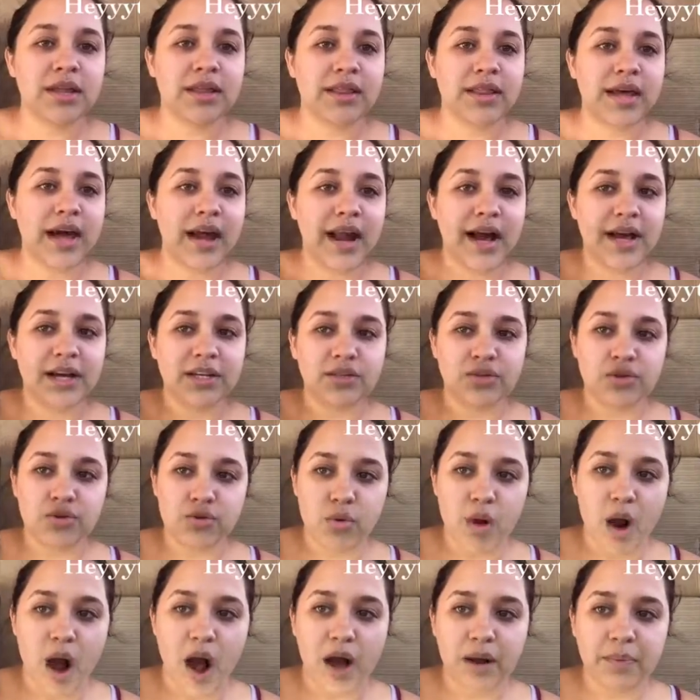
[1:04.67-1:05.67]
that I
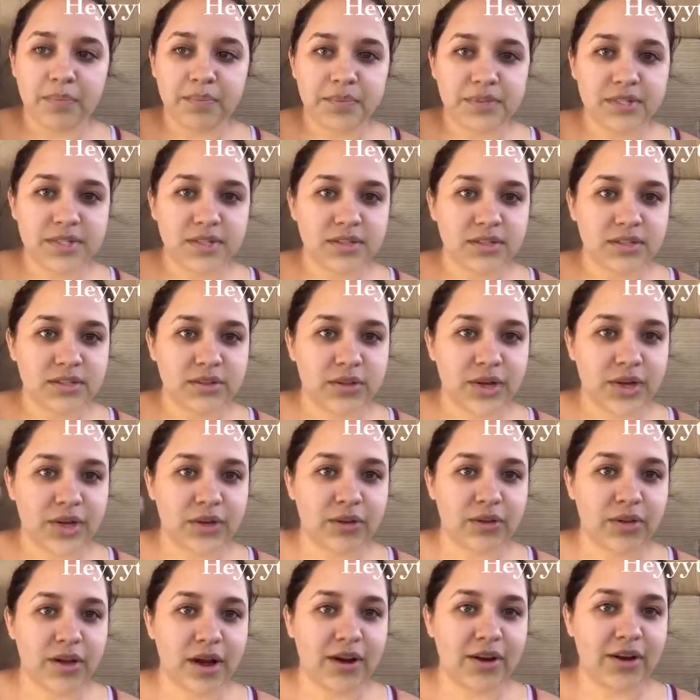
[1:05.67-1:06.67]
dropped, so I
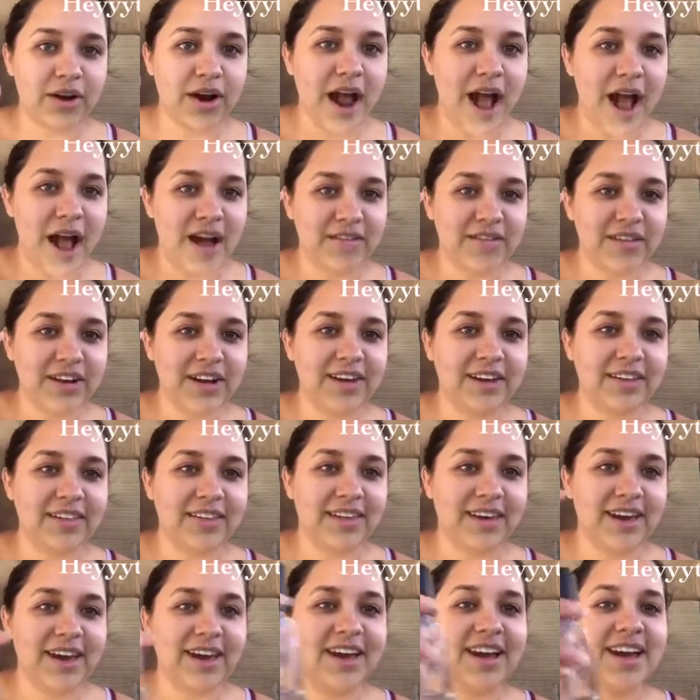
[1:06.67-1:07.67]
no longer have
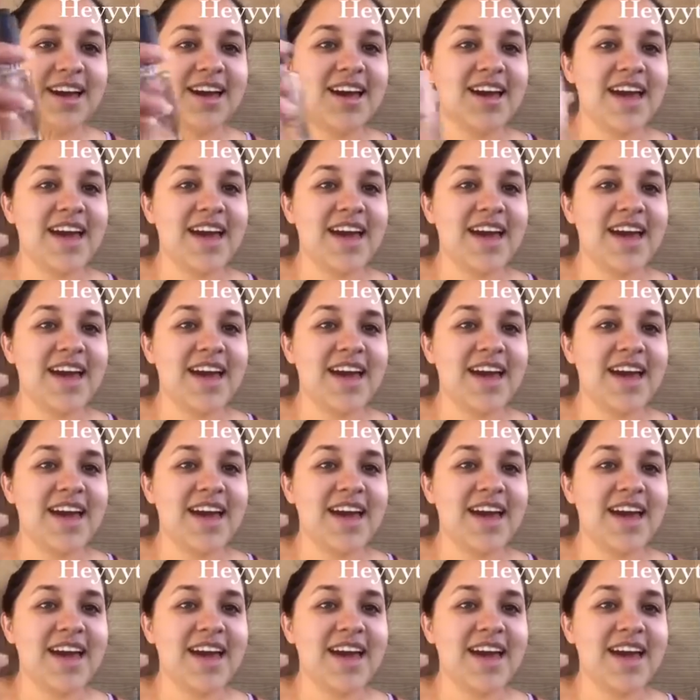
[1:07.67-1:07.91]
anything.